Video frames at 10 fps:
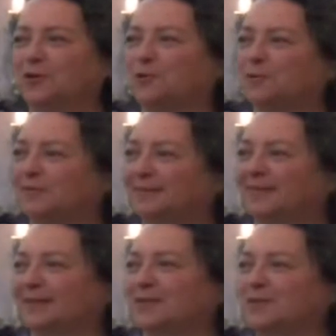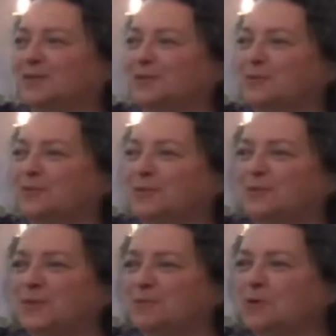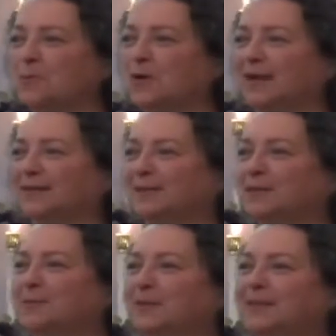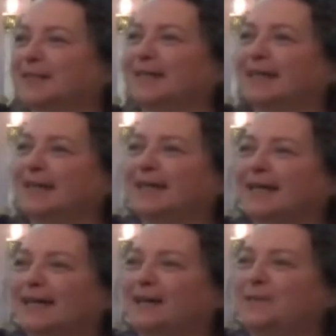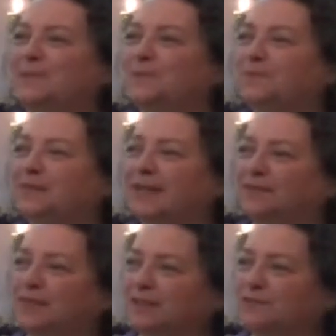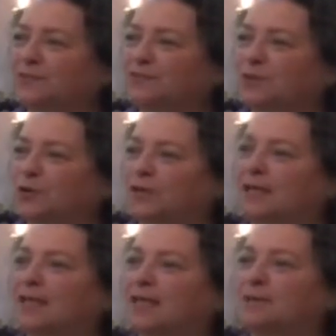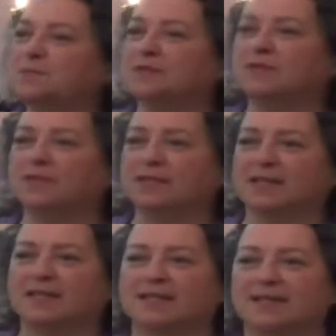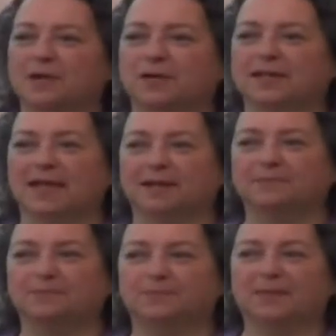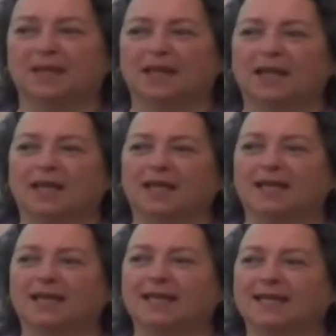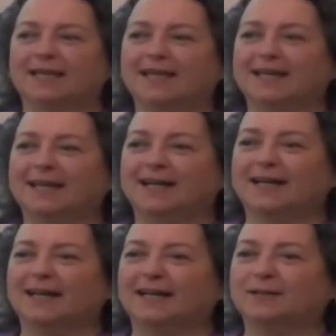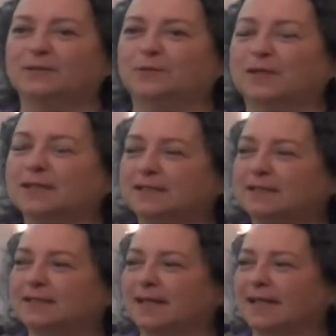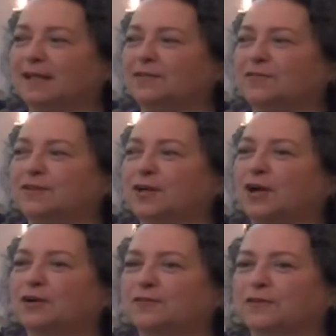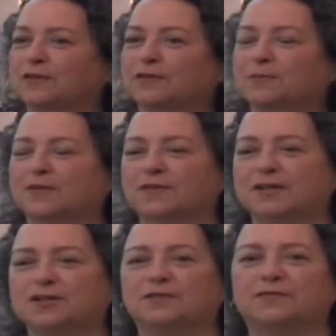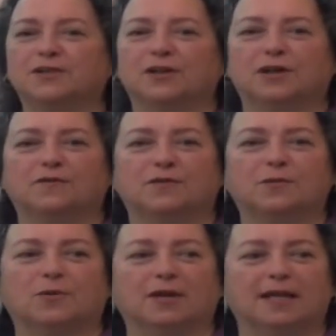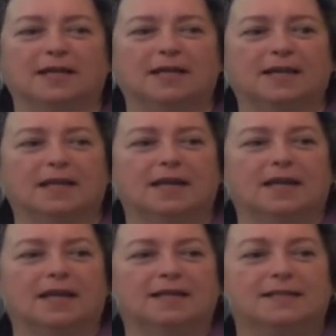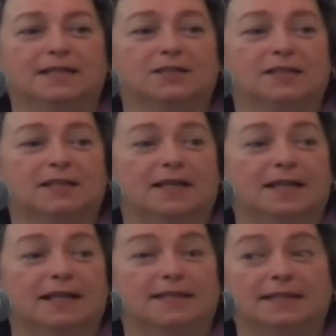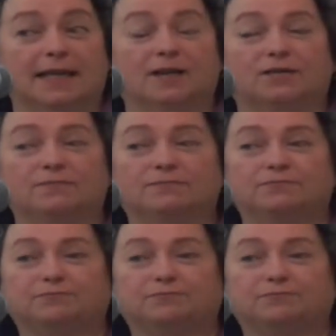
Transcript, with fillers: go to something more practical. But um, David lives in Florida and he comes to visit us now and again. He uh, was a photographer, professional photographer, working, teaching at Yale